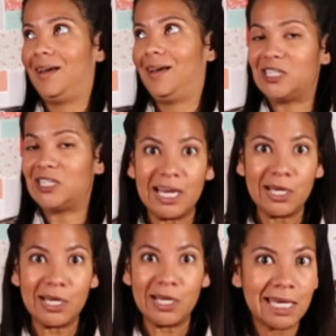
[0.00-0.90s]
there's
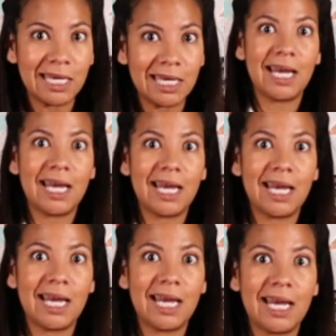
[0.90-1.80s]
tails hanging
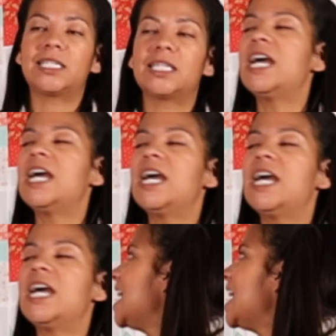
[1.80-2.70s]
down, and it's,
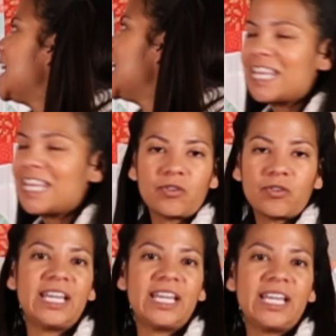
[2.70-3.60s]
in
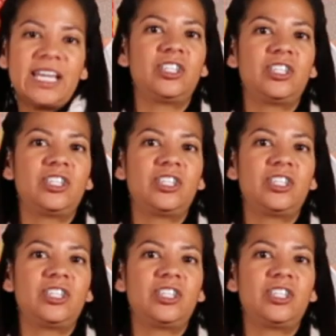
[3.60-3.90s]
theory, it's